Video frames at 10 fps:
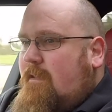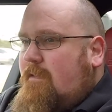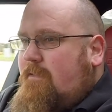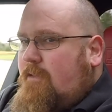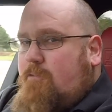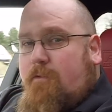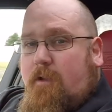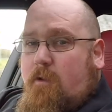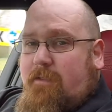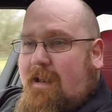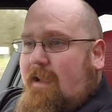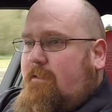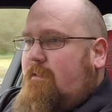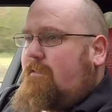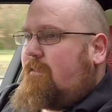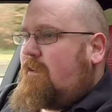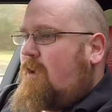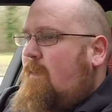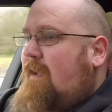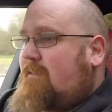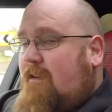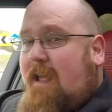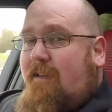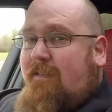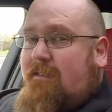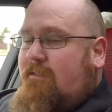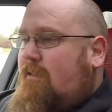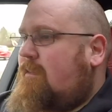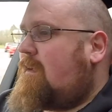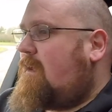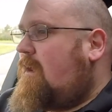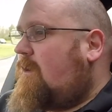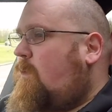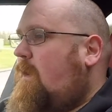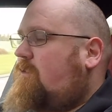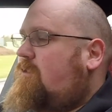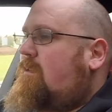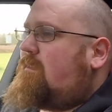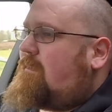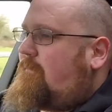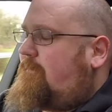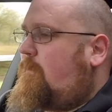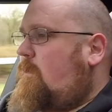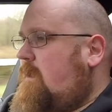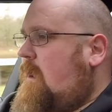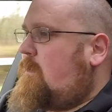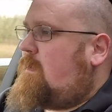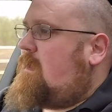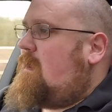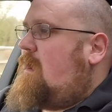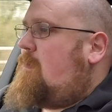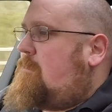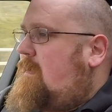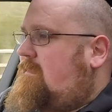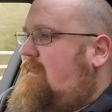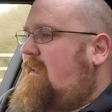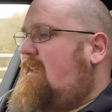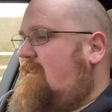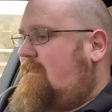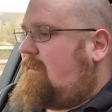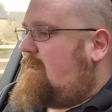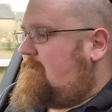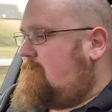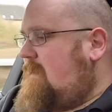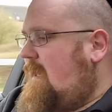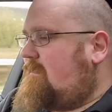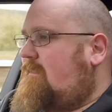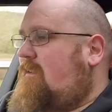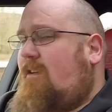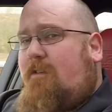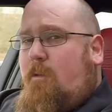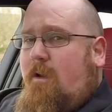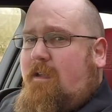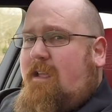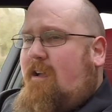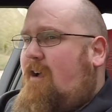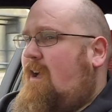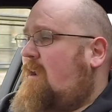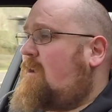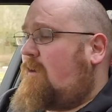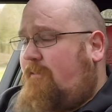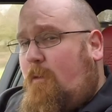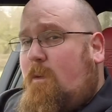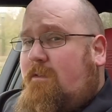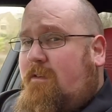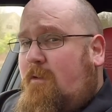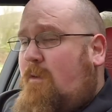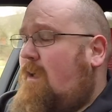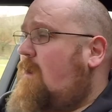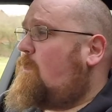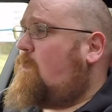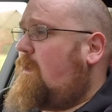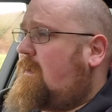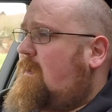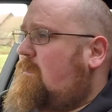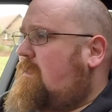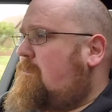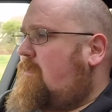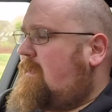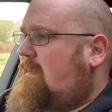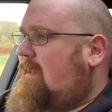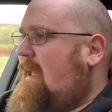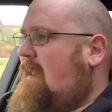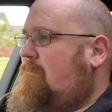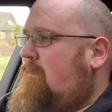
this review of the Lexus UX and I have answered questions for you. But it is, yeah, it's a nice quirky car and I look forward to working with the brand again.